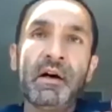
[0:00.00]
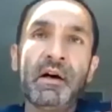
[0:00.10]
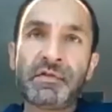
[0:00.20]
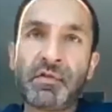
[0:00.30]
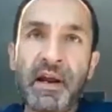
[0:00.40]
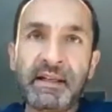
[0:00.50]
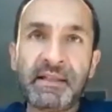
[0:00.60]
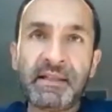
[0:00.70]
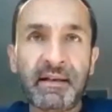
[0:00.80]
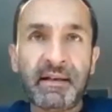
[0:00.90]
of trends
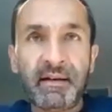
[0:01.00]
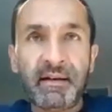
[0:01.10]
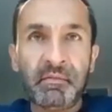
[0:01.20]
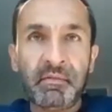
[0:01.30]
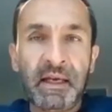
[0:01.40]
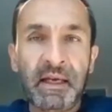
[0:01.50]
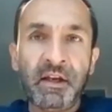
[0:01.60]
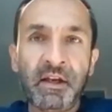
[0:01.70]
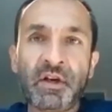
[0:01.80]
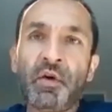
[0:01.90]
that are
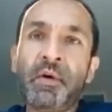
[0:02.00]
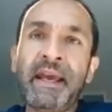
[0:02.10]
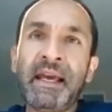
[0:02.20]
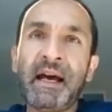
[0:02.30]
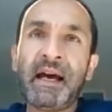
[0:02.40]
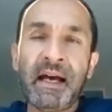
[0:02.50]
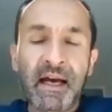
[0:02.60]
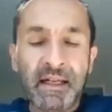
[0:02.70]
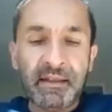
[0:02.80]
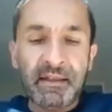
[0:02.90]

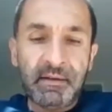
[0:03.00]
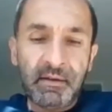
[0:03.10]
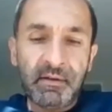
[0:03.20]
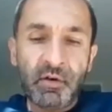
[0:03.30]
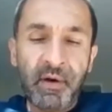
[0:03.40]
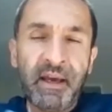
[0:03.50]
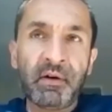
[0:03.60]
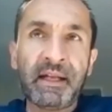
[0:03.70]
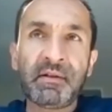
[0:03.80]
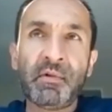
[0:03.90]
going
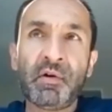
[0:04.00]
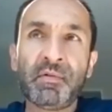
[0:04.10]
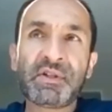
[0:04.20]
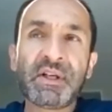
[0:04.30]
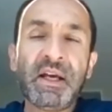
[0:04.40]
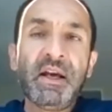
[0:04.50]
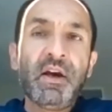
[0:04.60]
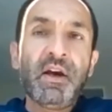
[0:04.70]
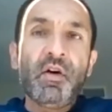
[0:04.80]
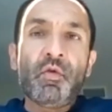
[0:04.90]
on at the moment.
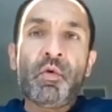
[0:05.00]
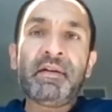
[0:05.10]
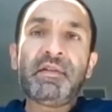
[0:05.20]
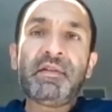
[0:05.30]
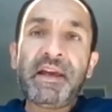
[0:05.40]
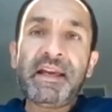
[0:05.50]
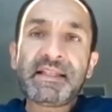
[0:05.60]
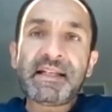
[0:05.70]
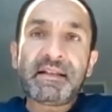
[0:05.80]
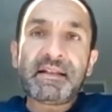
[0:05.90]
One of the things
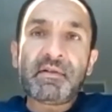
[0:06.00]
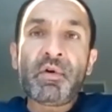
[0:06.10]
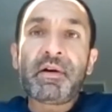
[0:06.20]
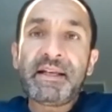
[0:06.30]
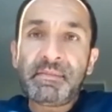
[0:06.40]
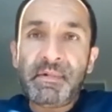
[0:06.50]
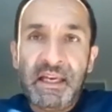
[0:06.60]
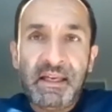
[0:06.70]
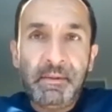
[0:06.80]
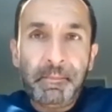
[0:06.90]
that worries
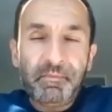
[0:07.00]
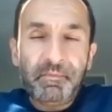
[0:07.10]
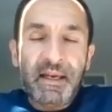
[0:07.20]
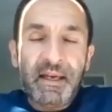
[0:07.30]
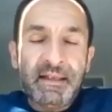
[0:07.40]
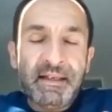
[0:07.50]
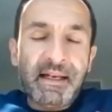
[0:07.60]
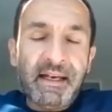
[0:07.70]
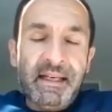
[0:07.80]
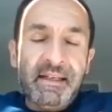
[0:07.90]
me and that
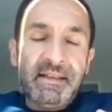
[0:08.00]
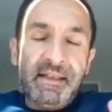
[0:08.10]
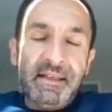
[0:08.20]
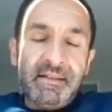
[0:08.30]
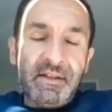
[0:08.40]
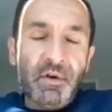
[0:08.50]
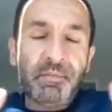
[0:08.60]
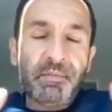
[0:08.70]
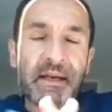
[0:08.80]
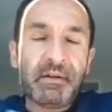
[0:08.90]
I talk
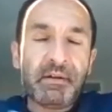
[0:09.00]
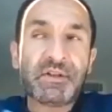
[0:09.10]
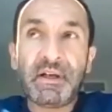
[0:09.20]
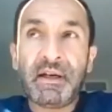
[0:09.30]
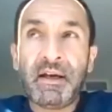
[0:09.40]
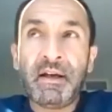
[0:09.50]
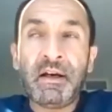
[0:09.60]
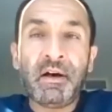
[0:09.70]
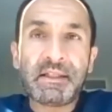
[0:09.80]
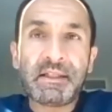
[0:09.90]
about a
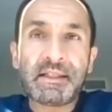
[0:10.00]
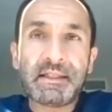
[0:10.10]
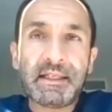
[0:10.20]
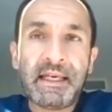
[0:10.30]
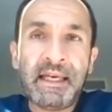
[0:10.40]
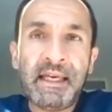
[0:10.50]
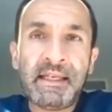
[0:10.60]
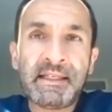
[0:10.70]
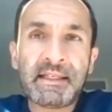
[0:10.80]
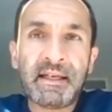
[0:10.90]
lot
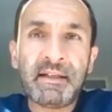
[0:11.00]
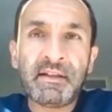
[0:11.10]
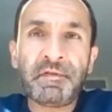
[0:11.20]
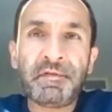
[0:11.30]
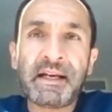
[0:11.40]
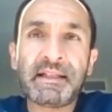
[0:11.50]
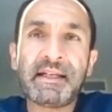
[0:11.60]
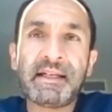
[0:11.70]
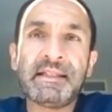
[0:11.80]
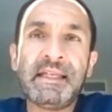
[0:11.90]
is the fact
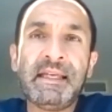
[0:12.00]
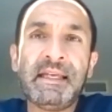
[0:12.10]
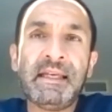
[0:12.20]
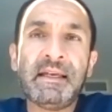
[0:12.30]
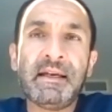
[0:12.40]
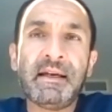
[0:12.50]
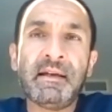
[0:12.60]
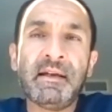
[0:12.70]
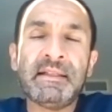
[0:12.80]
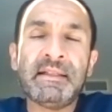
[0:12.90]
that
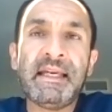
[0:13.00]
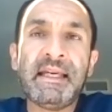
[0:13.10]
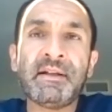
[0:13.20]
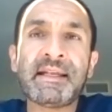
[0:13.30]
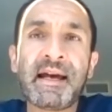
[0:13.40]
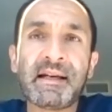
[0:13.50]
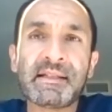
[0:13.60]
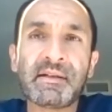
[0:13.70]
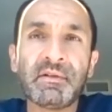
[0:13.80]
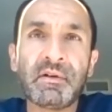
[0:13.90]
the
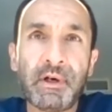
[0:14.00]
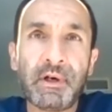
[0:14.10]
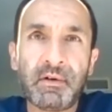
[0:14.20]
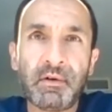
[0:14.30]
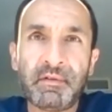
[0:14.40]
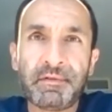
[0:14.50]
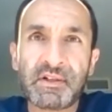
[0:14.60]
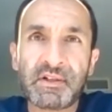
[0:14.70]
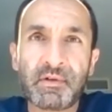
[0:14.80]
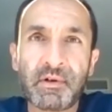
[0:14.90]
attacks on critical
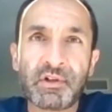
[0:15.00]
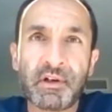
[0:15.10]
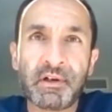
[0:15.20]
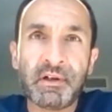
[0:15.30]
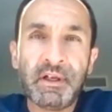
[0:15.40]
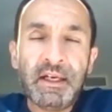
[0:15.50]
infrastructure,